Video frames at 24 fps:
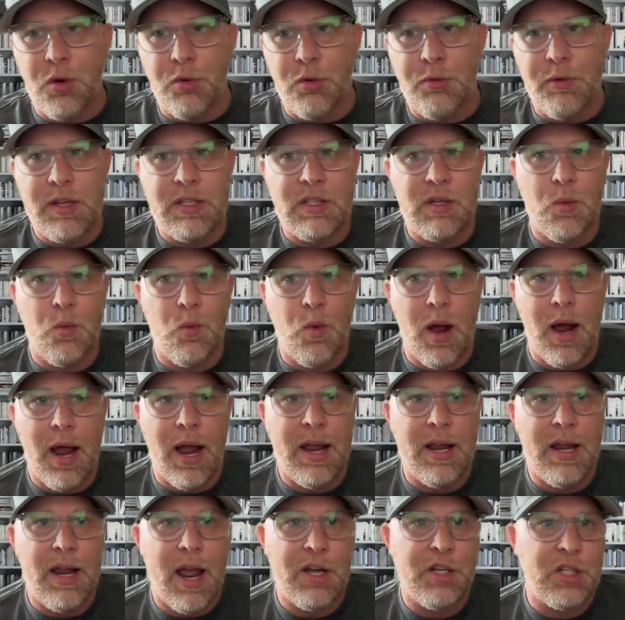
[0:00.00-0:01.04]
a reason
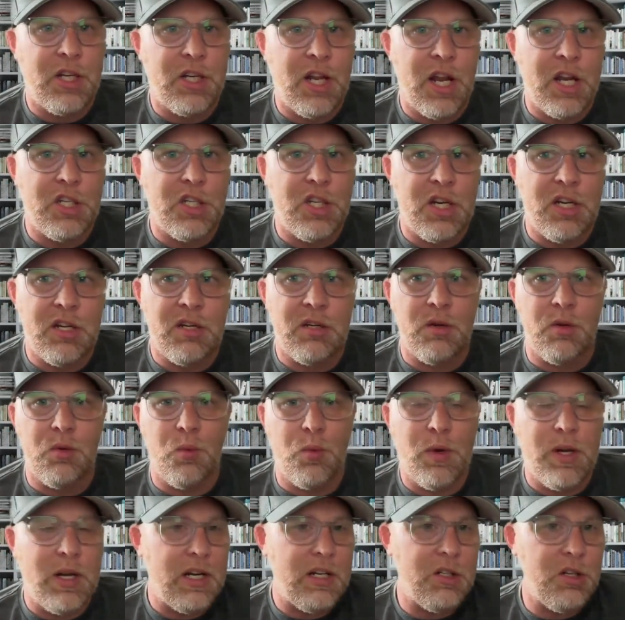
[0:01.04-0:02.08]
why education,
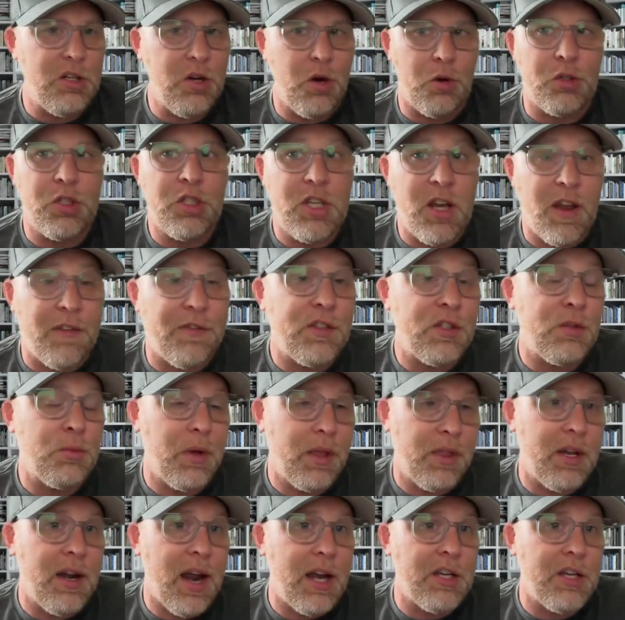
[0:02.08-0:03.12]
we need, shifts
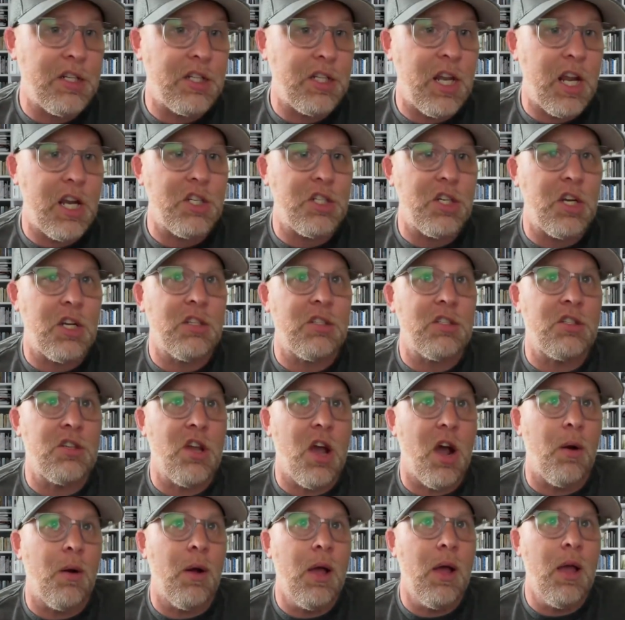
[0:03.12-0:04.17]
within education.
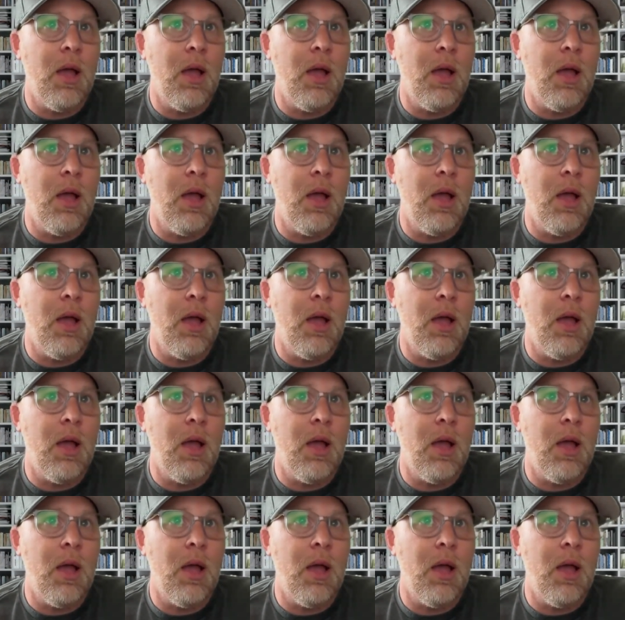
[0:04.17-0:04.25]
So